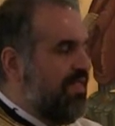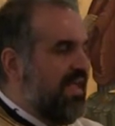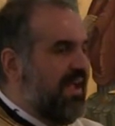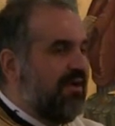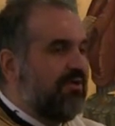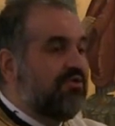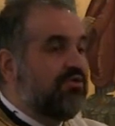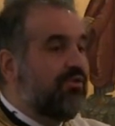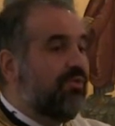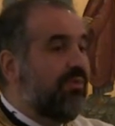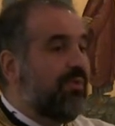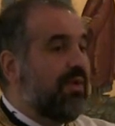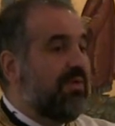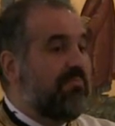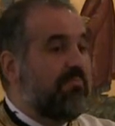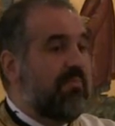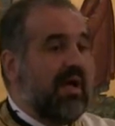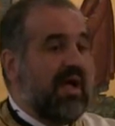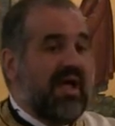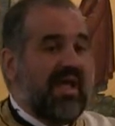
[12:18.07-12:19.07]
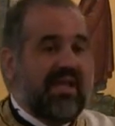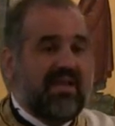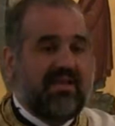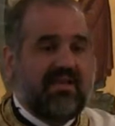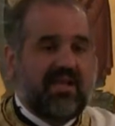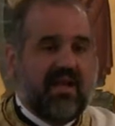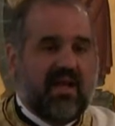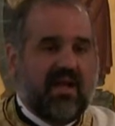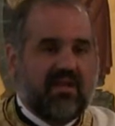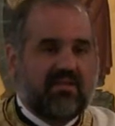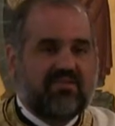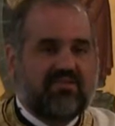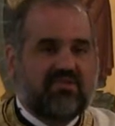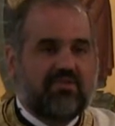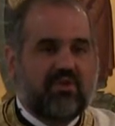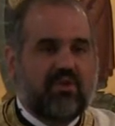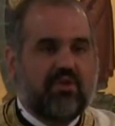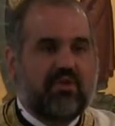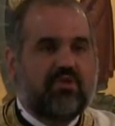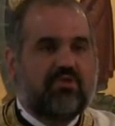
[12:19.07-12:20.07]
They are to remind
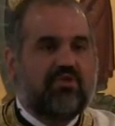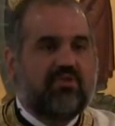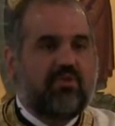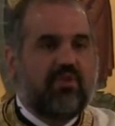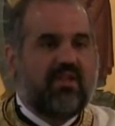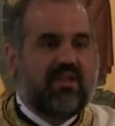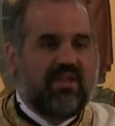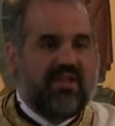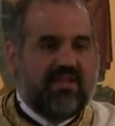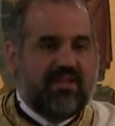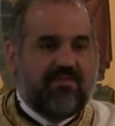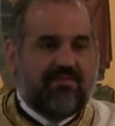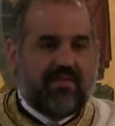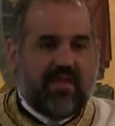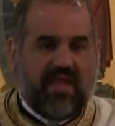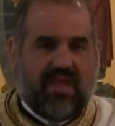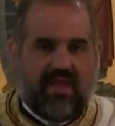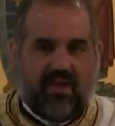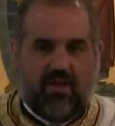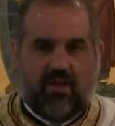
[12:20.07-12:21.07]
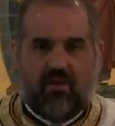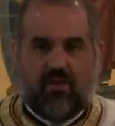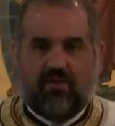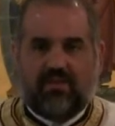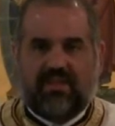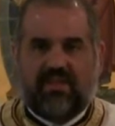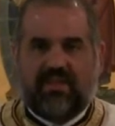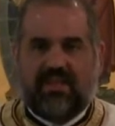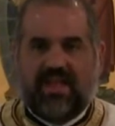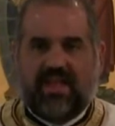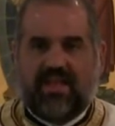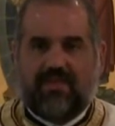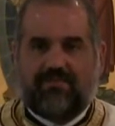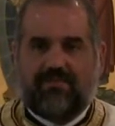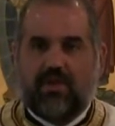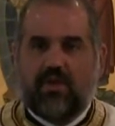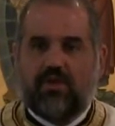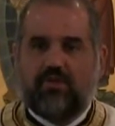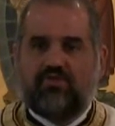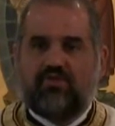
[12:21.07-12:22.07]
us to live a holy
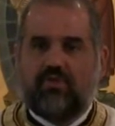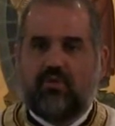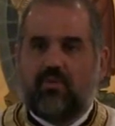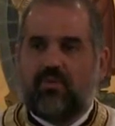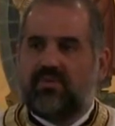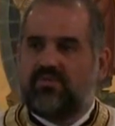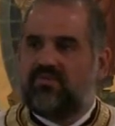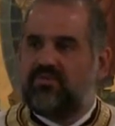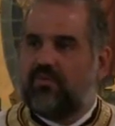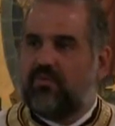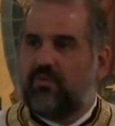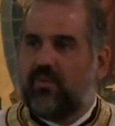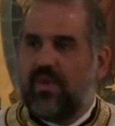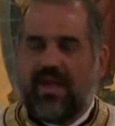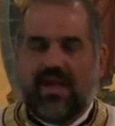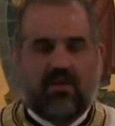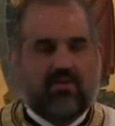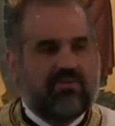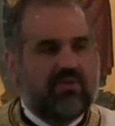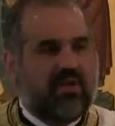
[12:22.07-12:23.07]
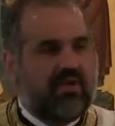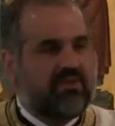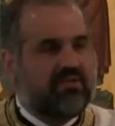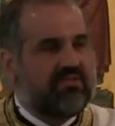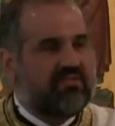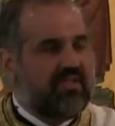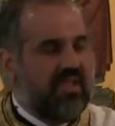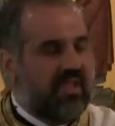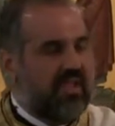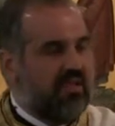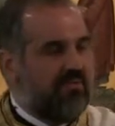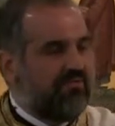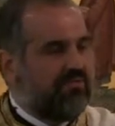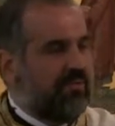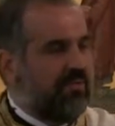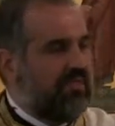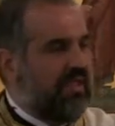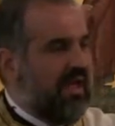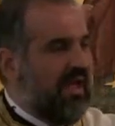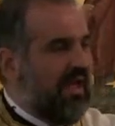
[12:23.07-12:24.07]
life, so we surround
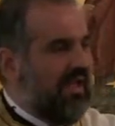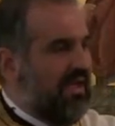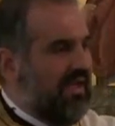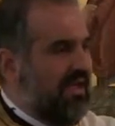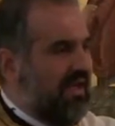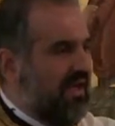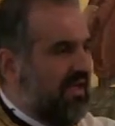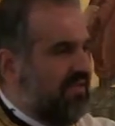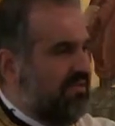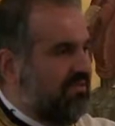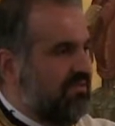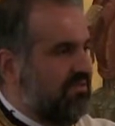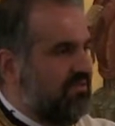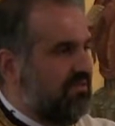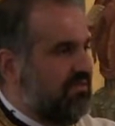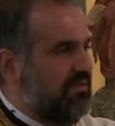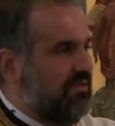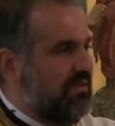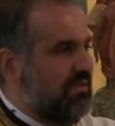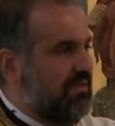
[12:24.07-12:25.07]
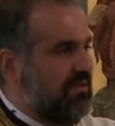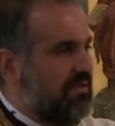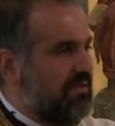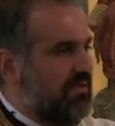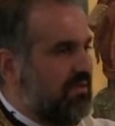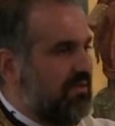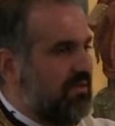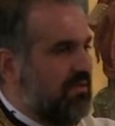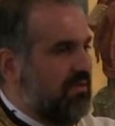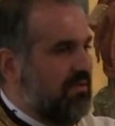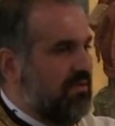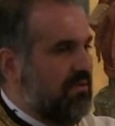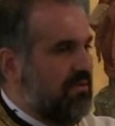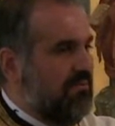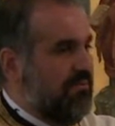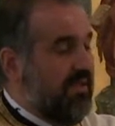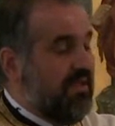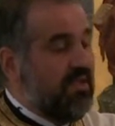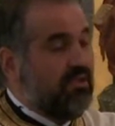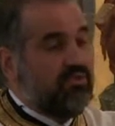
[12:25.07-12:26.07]
ourselves with icons,
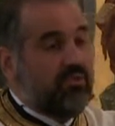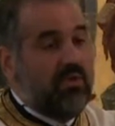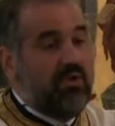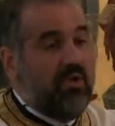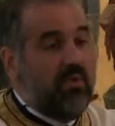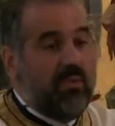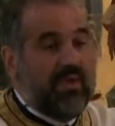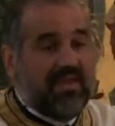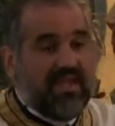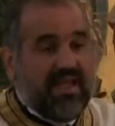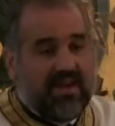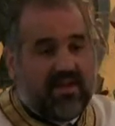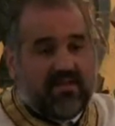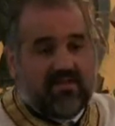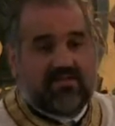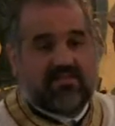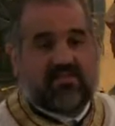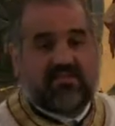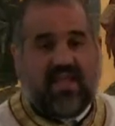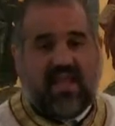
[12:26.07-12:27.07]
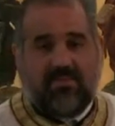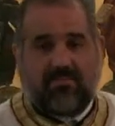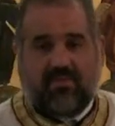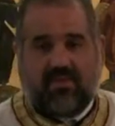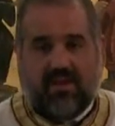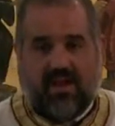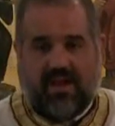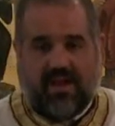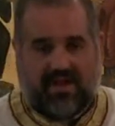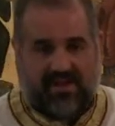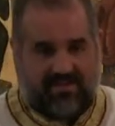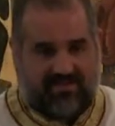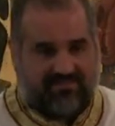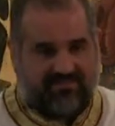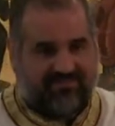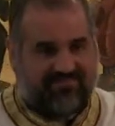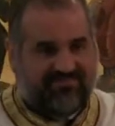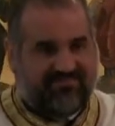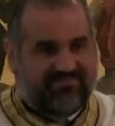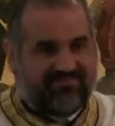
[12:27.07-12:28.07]
because we know we cannot escape God.
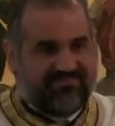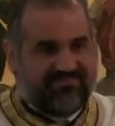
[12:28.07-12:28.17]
